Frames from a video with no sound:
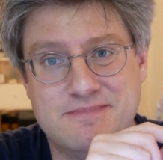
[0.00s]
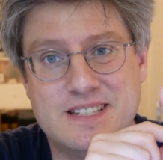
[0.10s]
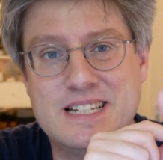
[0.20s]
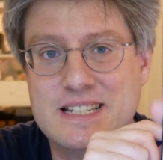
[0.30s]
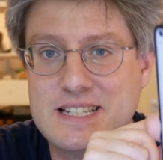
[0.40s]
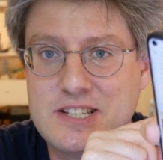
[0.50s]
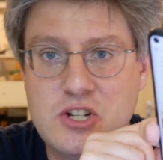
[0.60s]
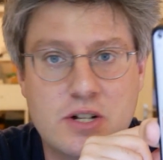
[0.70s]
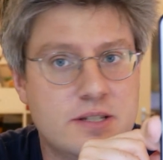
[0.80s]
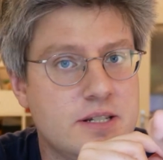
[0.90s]
this is
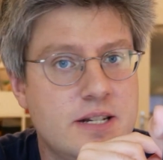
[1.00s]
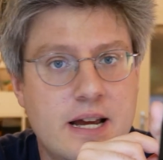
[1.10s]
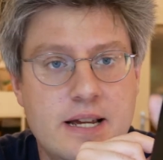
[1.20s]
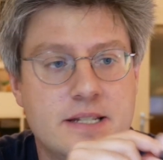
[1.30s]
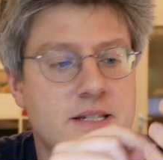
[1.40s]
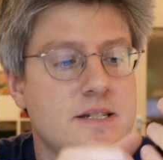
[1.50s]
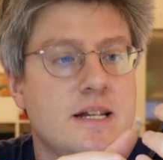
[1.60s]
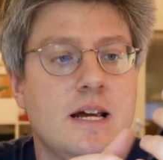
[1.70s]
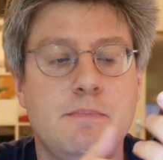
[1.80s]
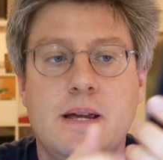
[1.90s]
not the nicest
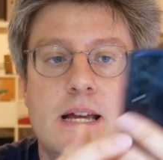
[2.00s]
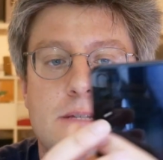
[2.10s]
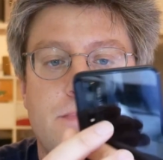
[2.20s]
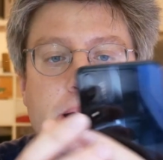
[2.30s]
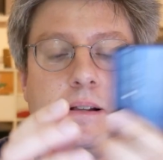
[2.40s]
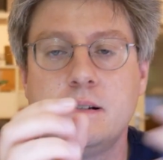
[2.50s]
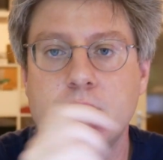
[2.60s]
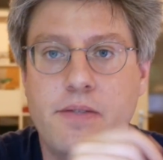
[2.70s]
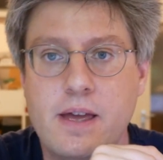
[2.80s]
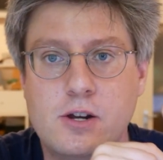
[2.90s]
IPS panel
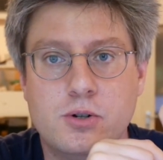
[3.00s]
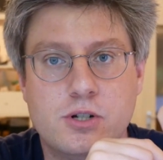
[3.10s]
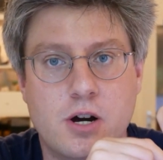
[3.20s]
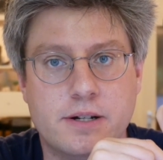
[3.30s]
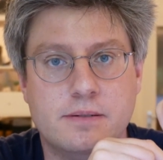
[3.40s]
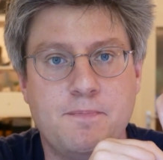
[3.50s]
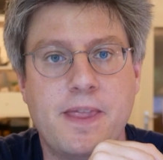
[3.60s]
they could got.